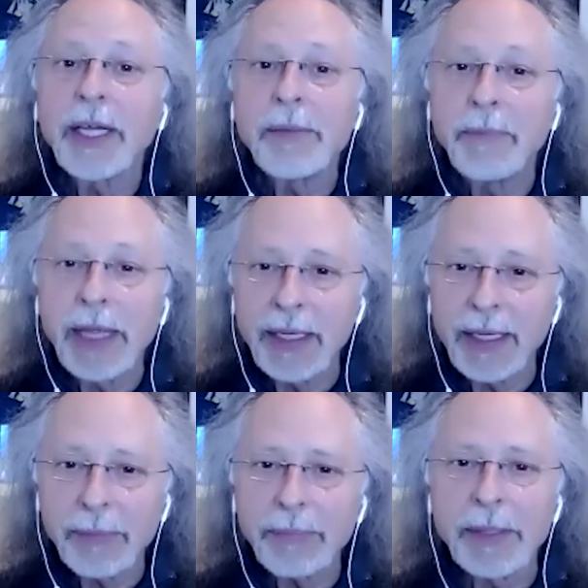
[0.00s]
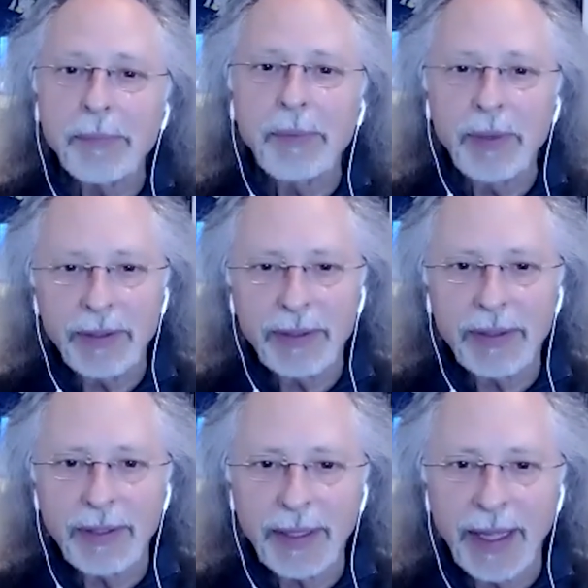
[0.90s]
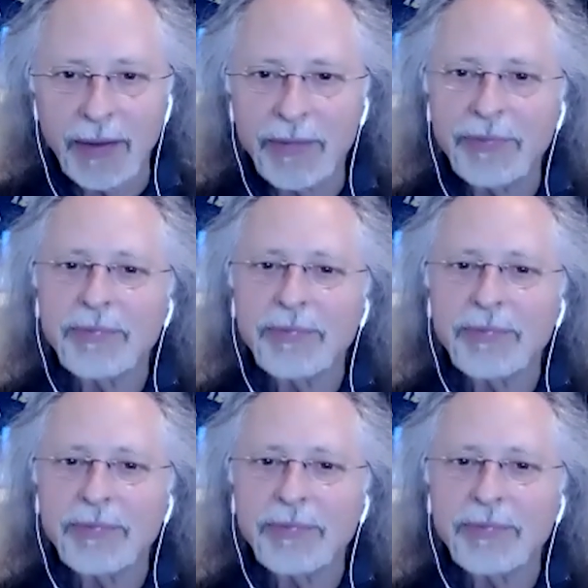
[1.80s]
And many people have,